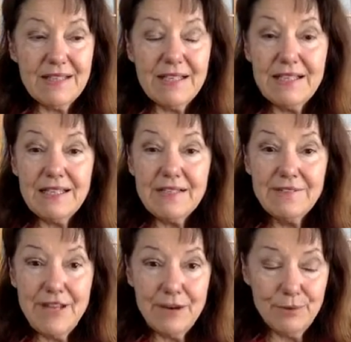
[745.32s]

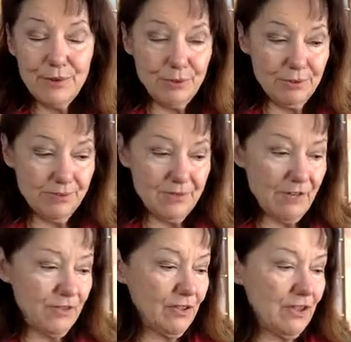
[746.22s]
leave that room. Now,
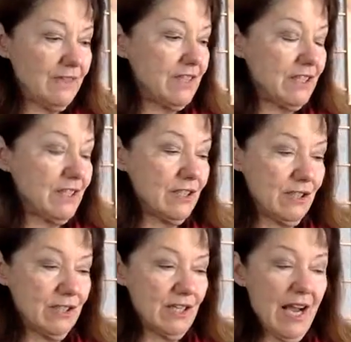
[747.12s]
if you're living
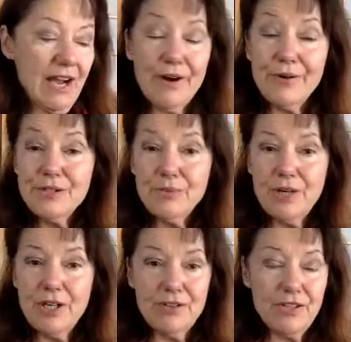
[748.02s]
in a house
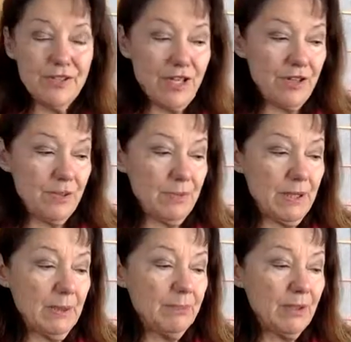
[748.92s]
where there's other
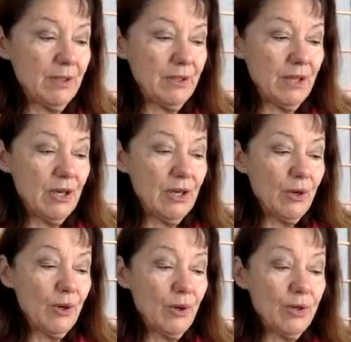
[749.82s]
people,
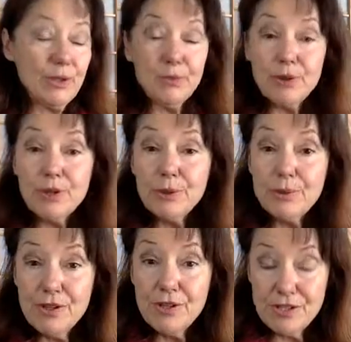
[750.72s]
or in a world
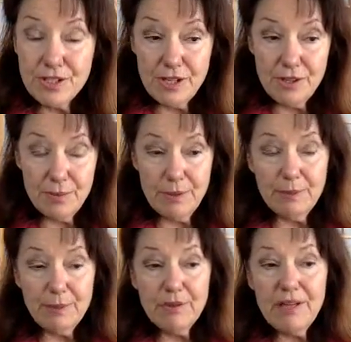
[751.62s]
where there's other
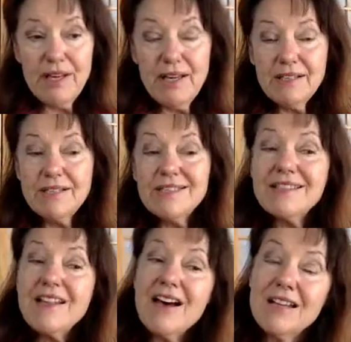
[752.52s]
people, and it's
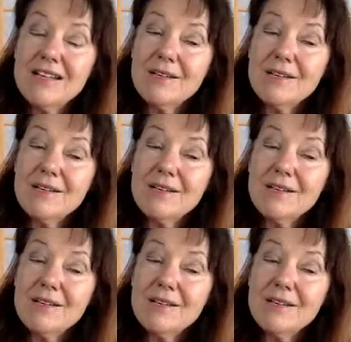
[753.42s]
not,